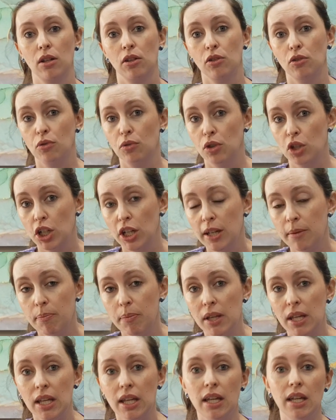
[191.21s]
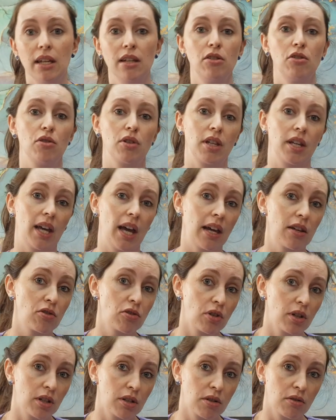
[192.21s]
your G P to the
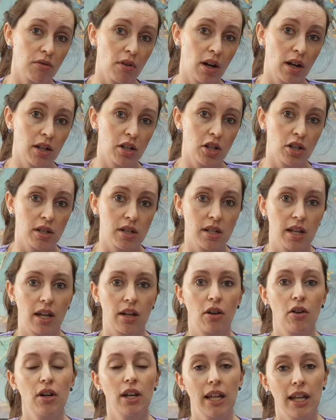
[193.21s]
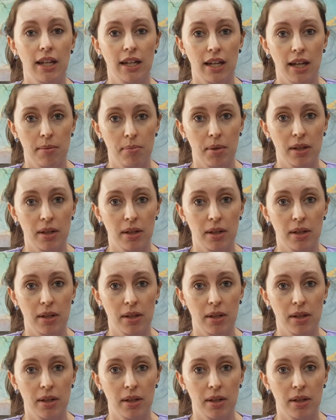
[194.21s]
gastroenterologist and only end up